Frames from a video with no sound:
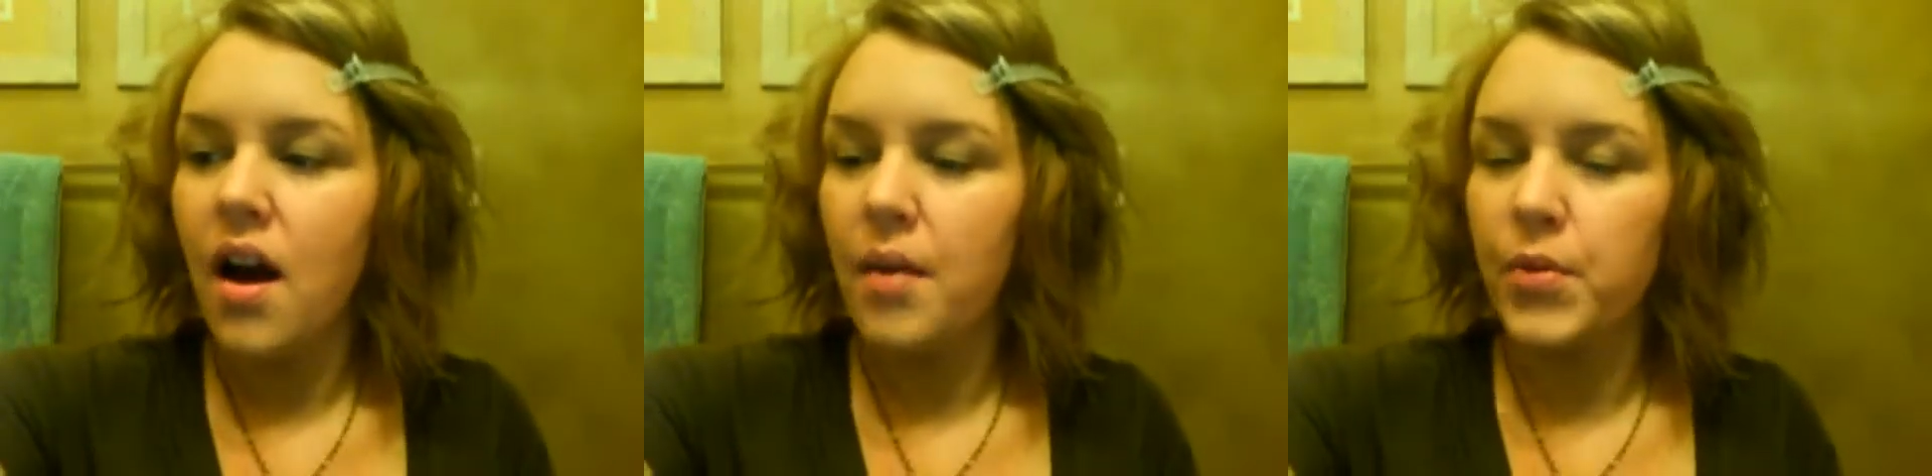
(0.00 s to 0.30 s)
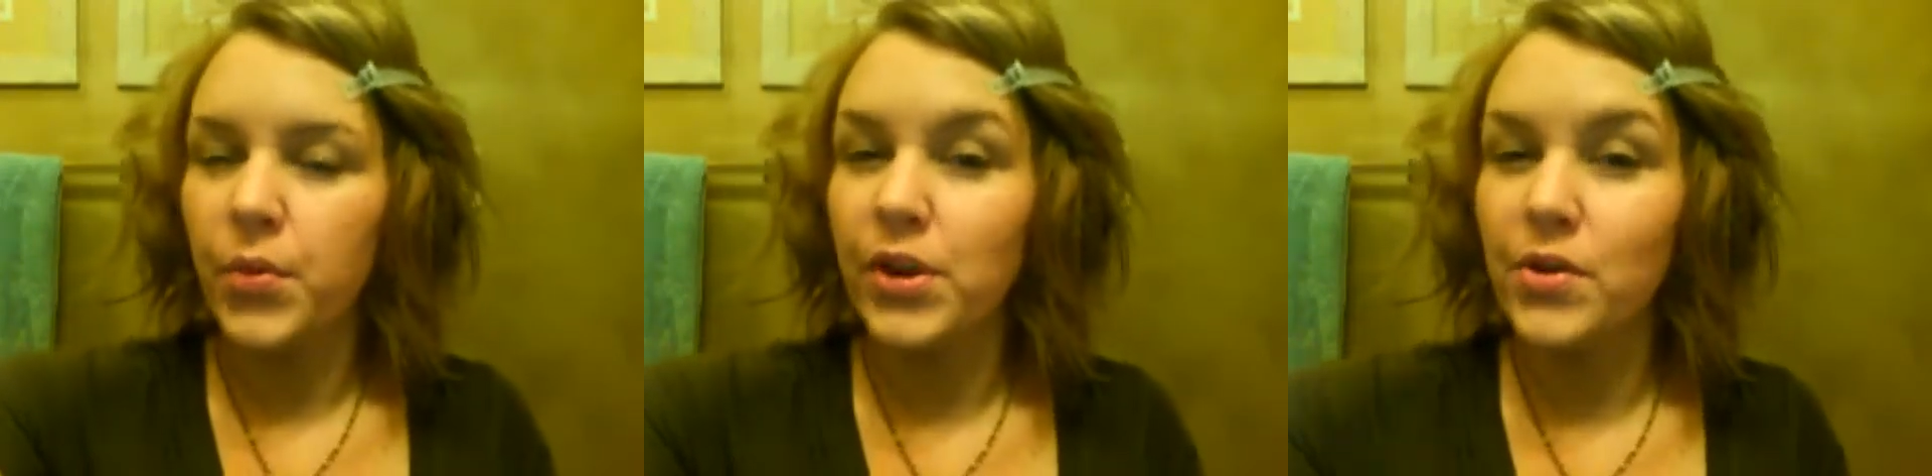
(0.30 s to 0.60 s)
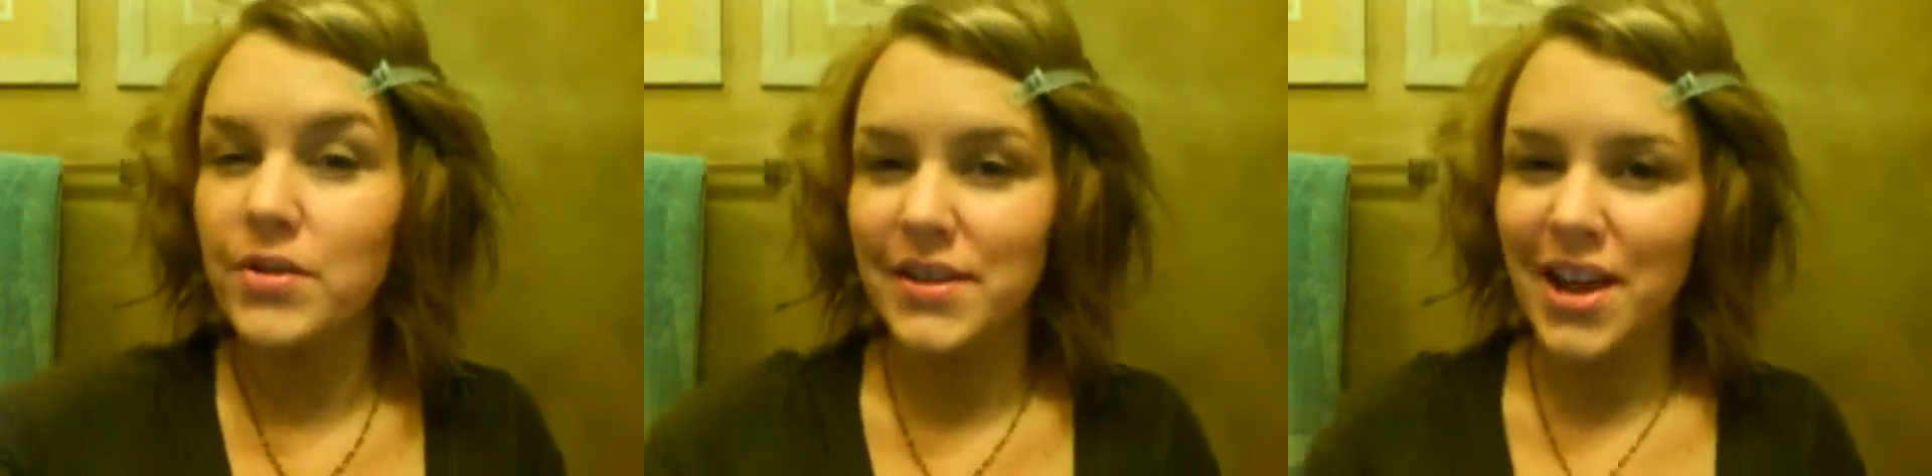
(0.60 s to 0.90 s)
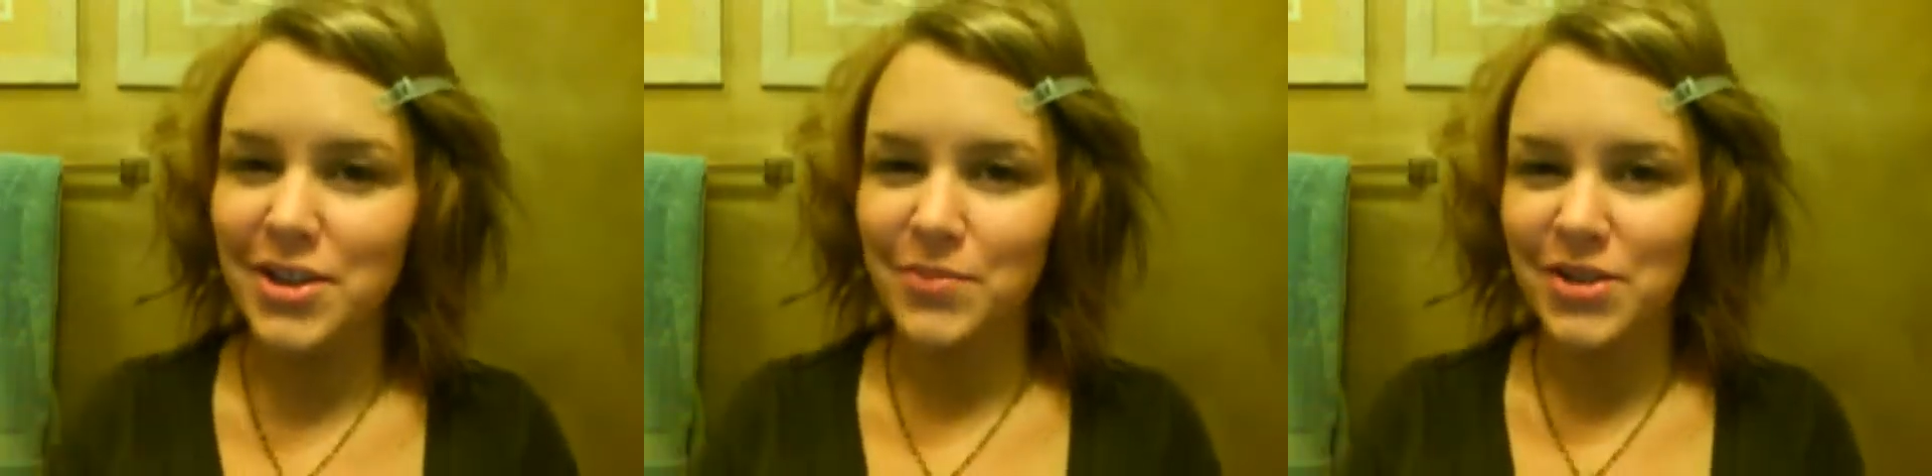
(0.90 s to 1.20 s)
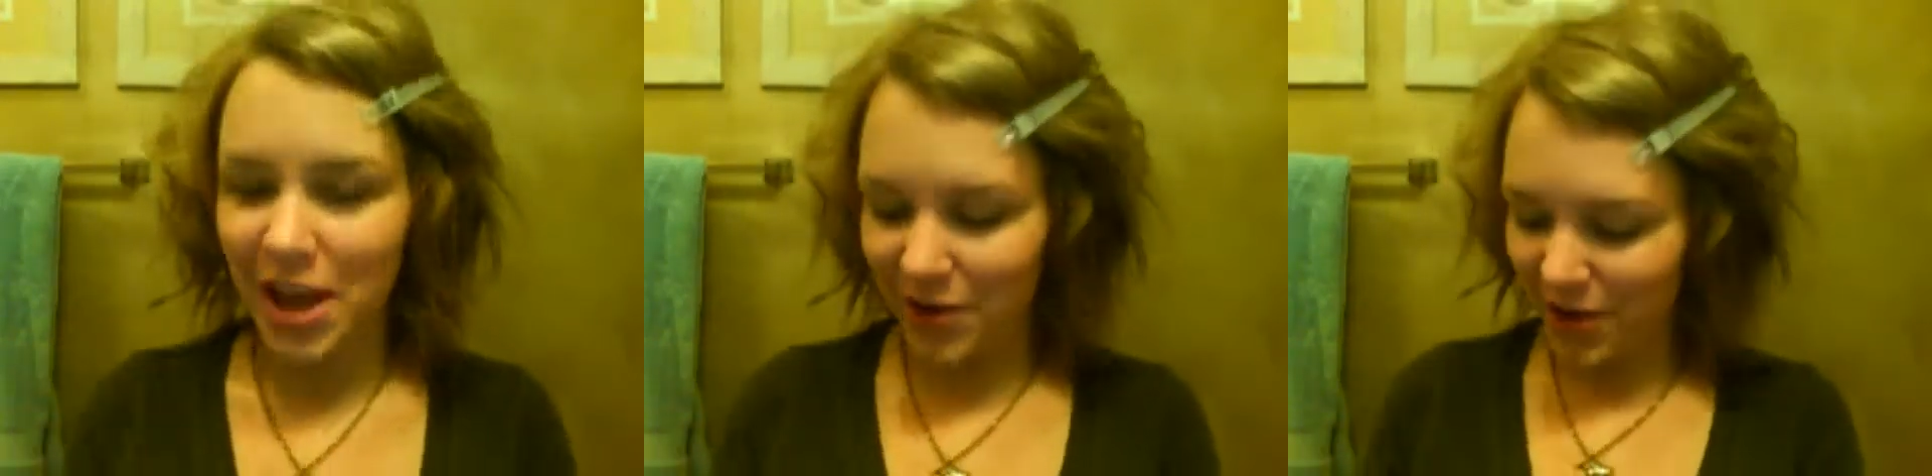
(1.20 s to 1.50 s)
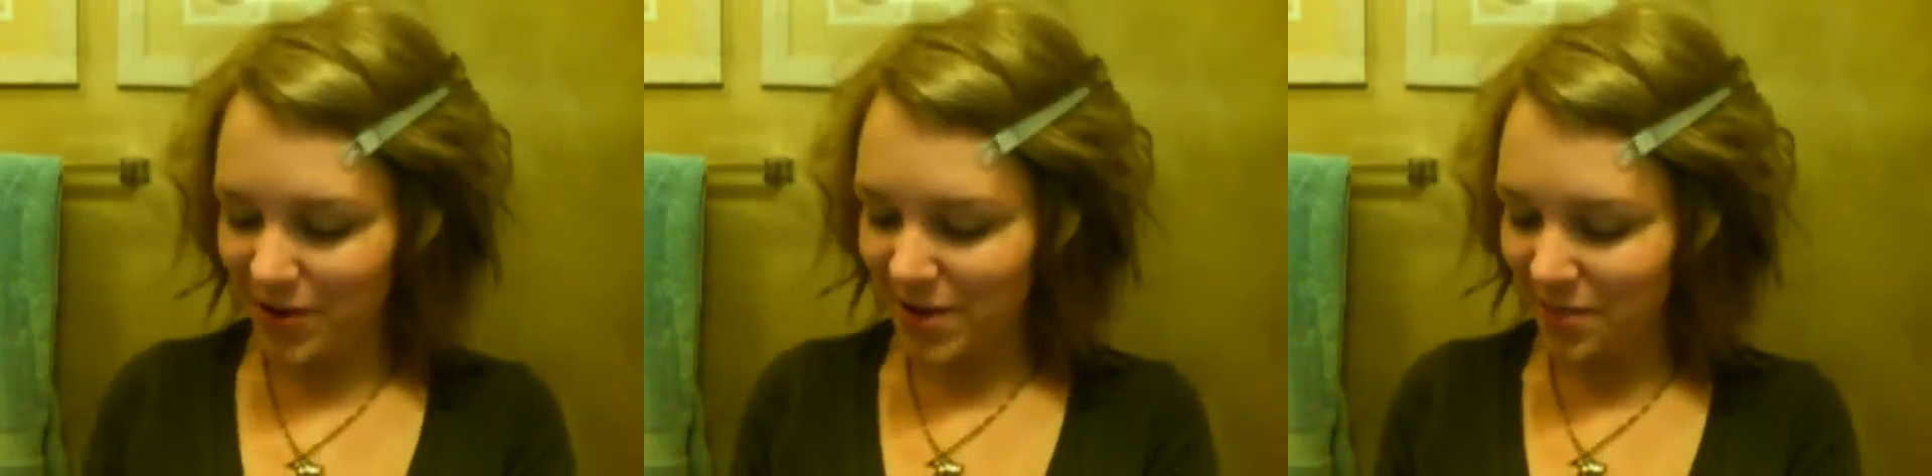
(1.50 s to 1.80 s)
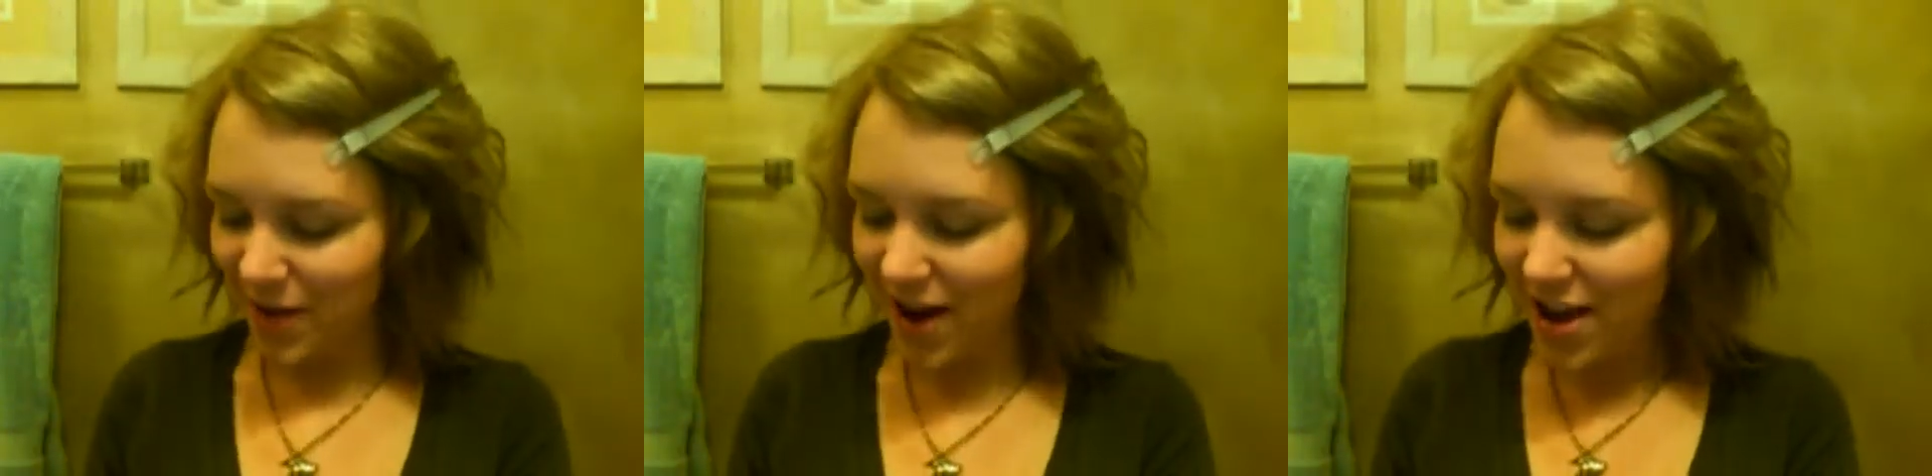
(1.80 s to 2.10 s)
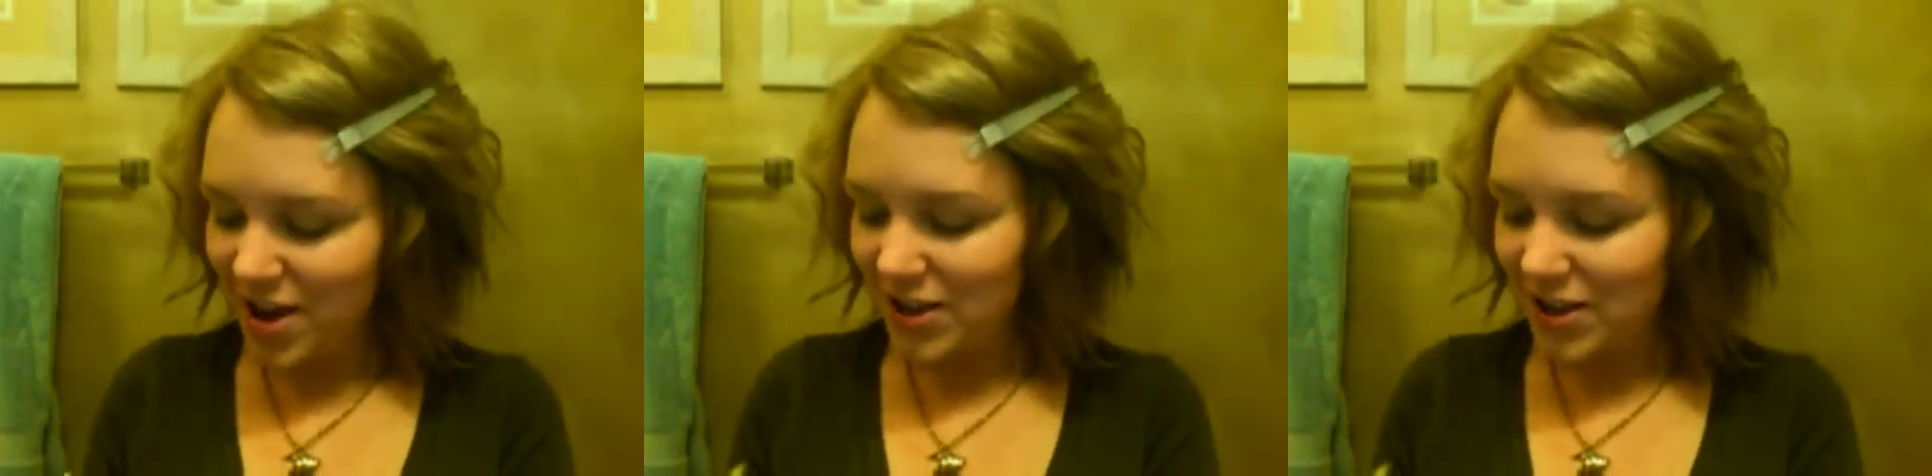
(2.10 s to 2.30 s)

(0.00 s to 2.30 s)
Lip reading: but we know she's got some shadow there somewhere.